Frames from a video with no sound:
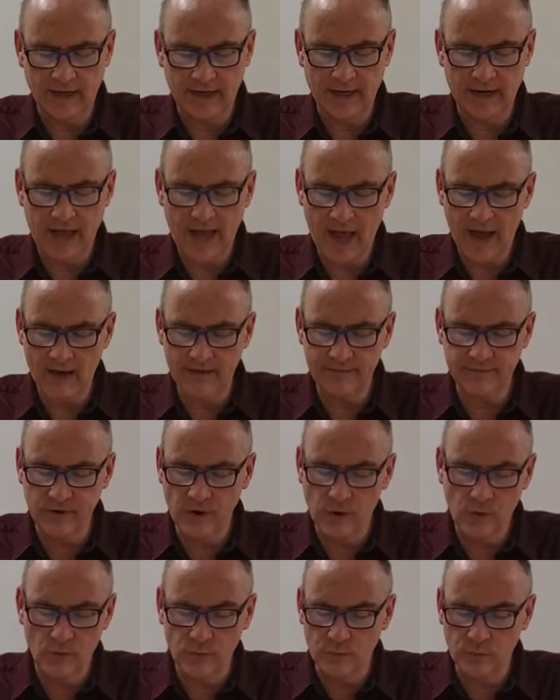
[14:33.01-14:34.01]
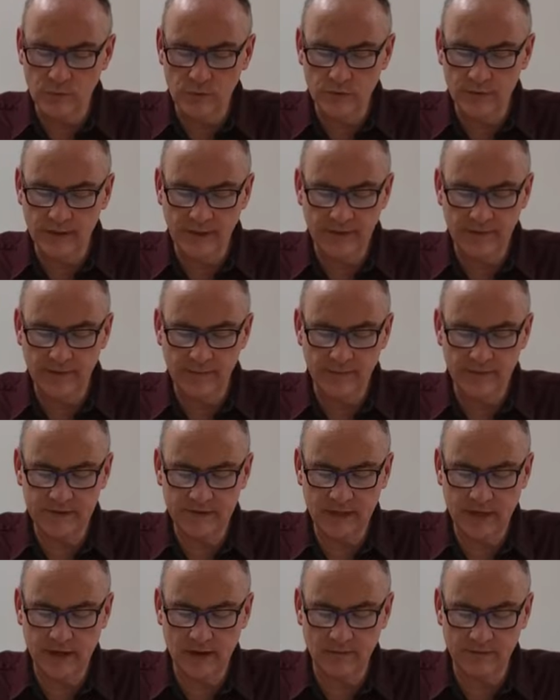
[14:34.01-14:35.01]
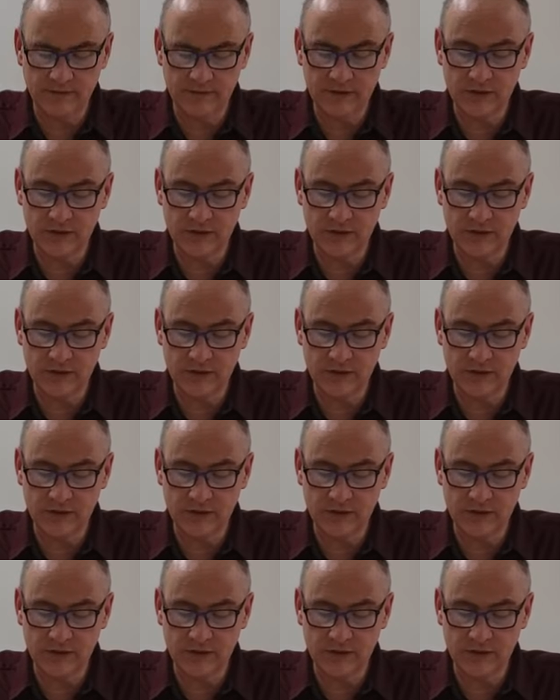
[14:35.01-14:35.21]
and have no root in themselves,